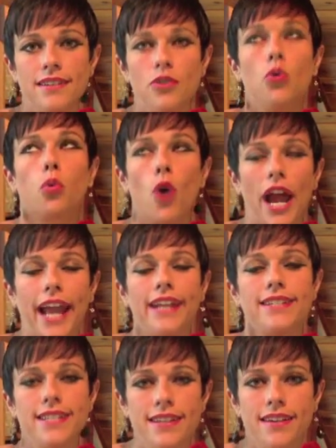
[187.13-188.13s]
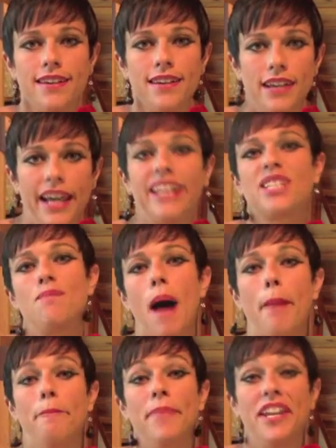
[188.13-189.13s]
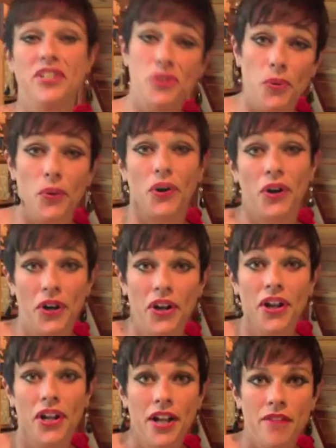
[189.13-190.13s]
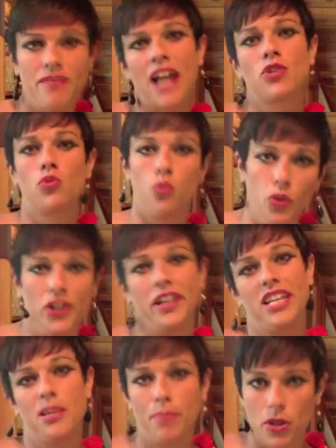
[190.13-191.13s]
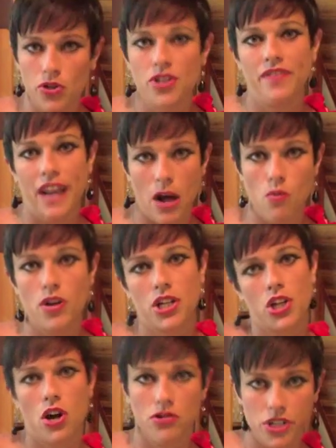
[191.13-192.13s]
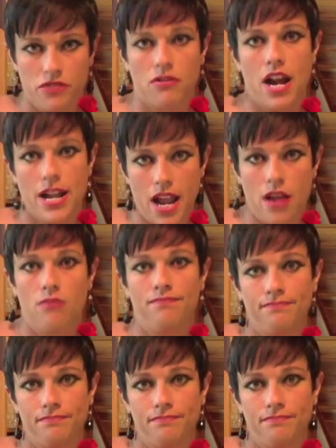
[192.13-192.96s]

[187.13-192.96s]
Great. It's my mentor. That's really the person that I want to talk to right now.